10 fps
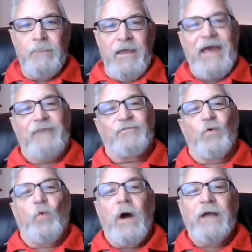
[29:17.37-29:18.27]
after
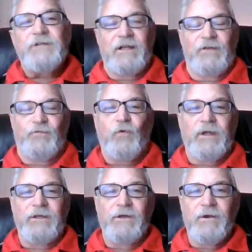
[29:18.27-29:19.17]
watching it for
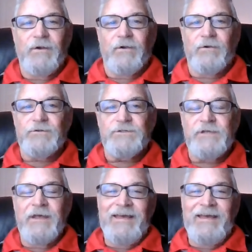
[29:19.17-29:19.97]
years,